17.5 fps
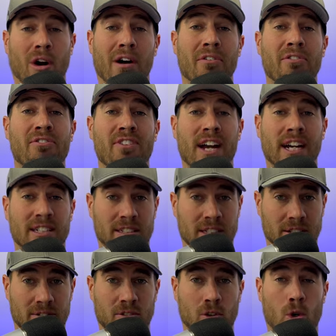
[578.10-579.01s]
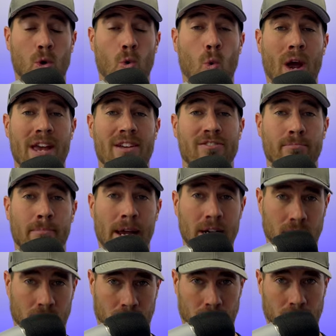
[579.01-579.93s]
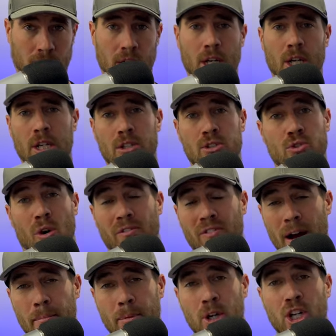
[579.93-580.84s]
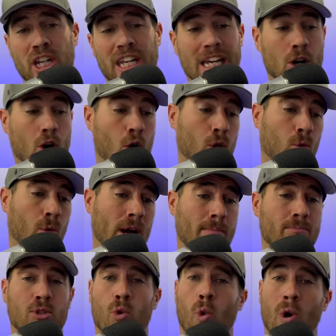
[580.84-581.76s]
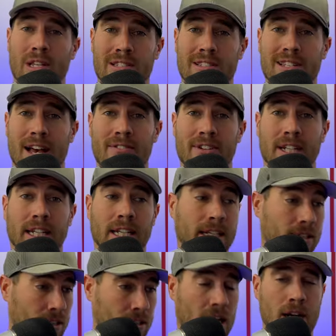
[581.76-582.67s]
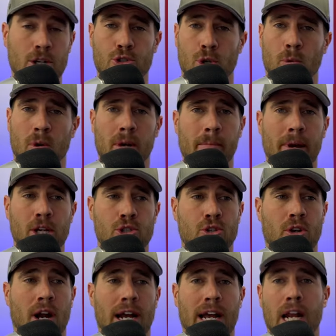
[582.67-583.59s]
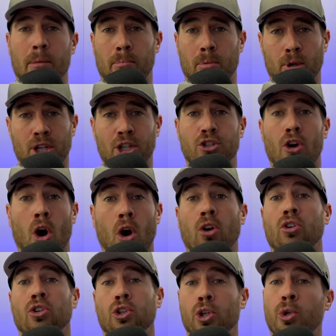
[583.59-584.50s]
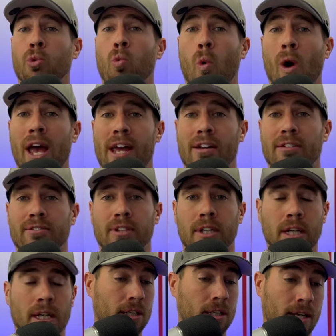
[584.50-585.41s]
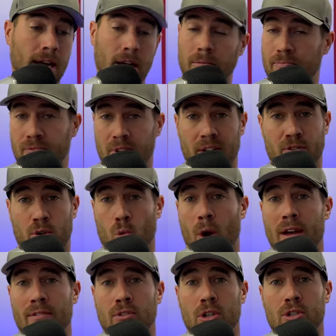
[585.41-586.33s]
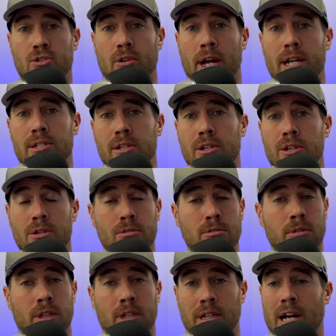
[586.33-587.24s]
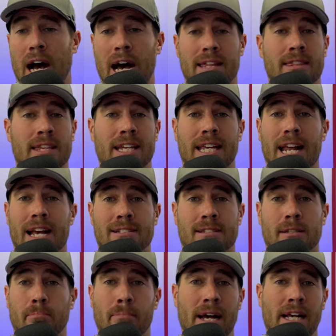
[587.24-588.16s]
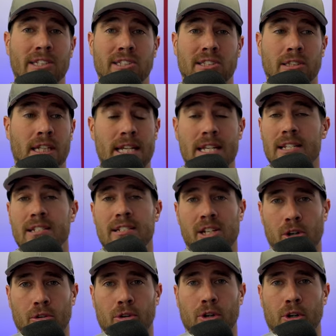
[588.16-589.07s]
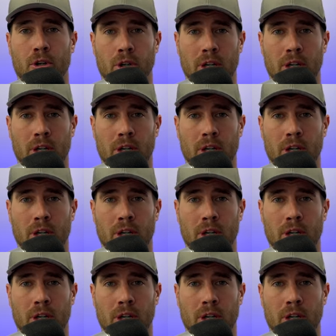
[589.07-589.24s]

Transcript: effective wave maker. So if I'm going to get all the way up to 170, I sure want to make sure I got a pretty darn good wave. Now, if the wave looks great to you, I think it has the best interior